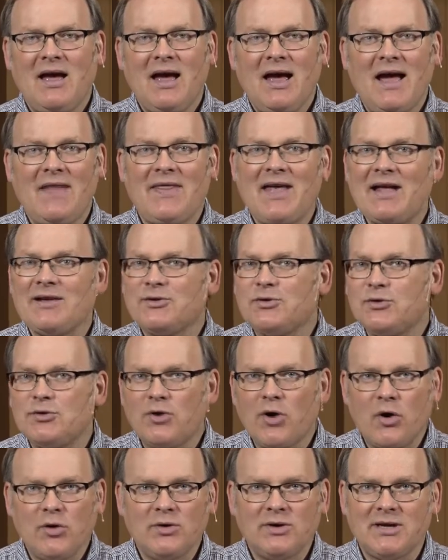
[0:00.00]
And that's
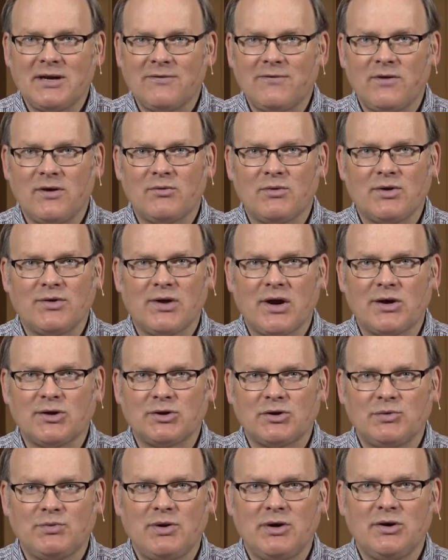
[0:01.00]
no different with our
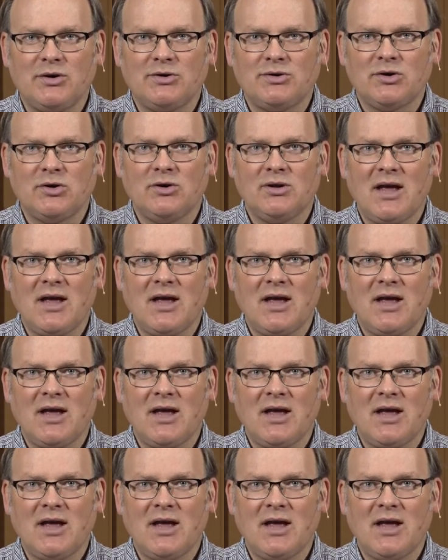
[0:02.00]
spiritual